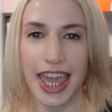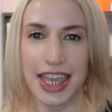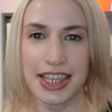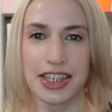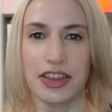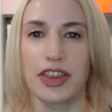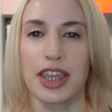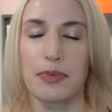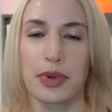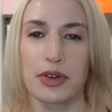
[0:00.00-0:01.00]
is
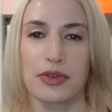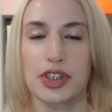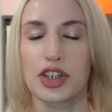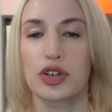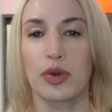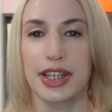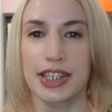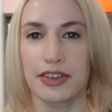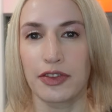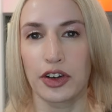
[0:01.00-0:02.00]
the Boots
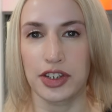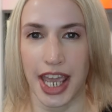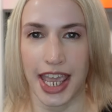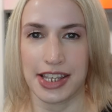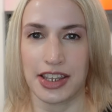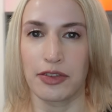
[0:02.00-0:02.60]
24 days